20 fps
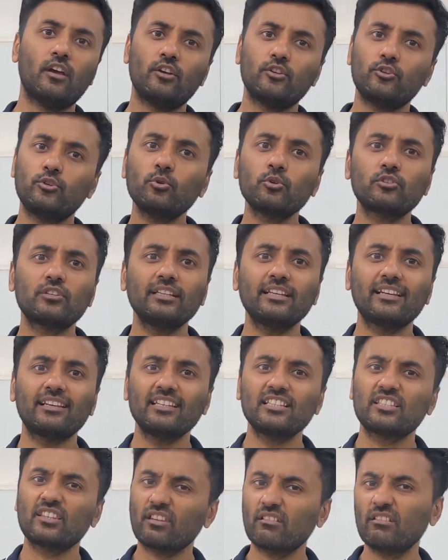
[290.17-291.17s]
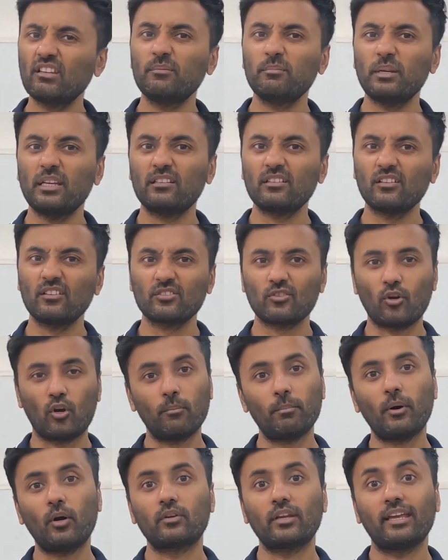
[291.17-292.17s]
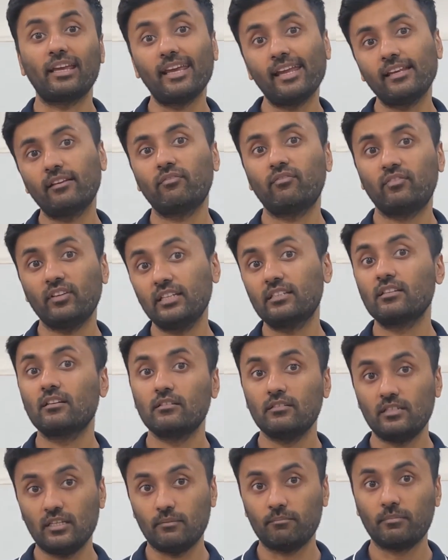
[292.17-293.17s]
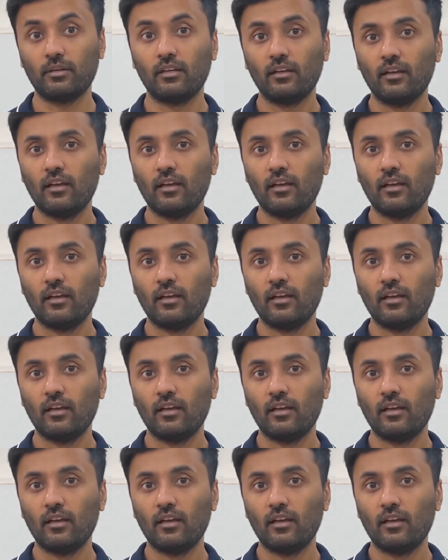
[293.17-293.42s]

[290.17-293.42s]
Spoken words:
usually at least 3 meters or about 8 feet deep.